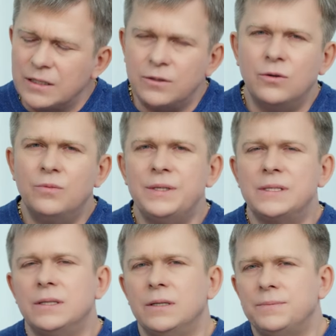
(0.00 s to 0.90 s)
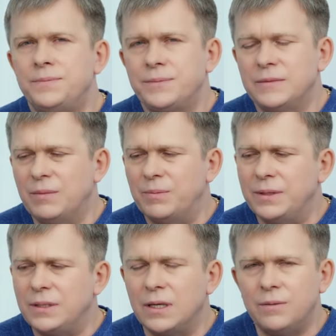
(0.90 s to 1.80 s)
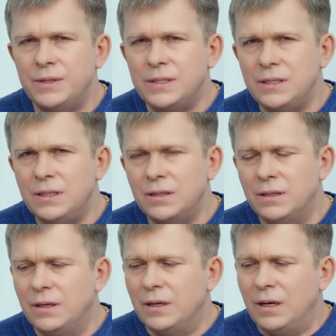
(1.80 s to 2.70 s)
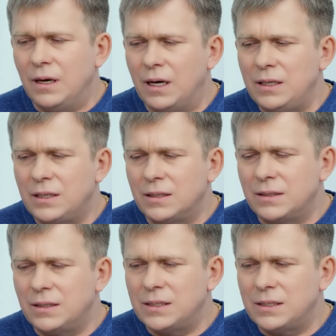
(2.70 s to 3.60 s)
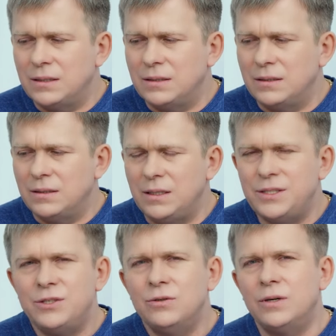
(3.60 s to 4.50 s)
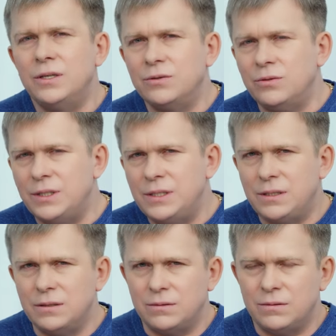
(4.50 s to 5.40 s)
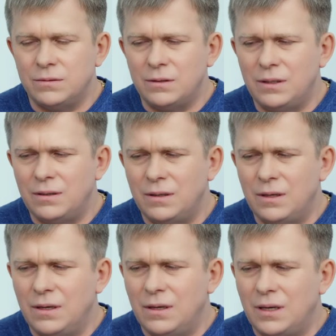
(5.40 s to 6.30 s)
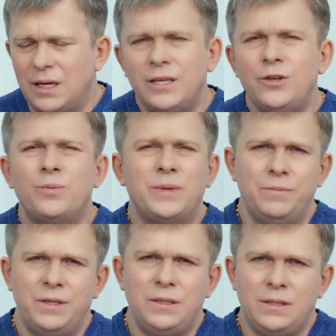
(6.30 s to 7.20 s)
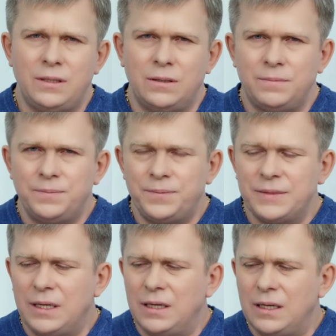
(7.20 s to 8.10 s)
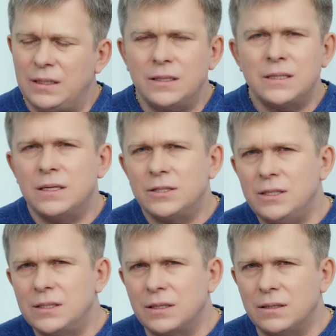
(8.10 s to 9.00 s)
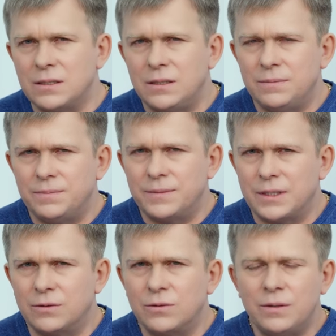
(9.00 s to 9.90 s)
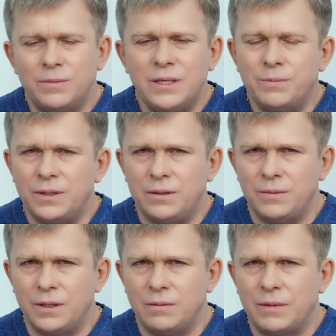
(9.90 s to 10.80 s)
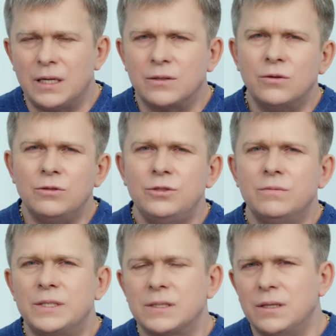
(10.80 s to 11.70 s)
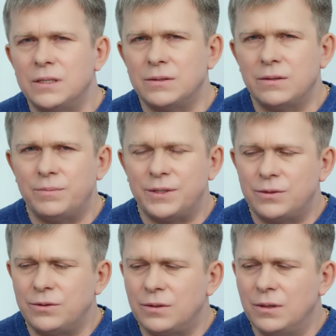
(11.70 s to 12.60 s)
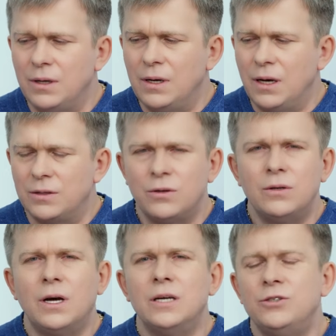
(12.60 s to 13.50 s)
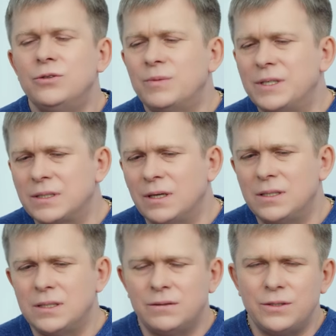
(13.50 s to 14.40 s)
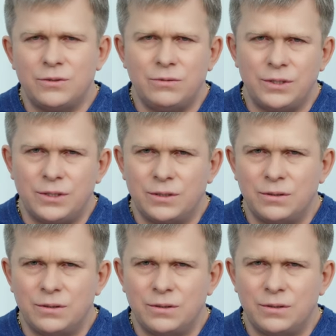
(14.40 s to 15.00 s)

And those conjectures and attempts to explain it, they simply erased the truth. They substituted it. And fairy tales came to us, which we don't understand. And what the prophet told about, what Jesus Christ told about,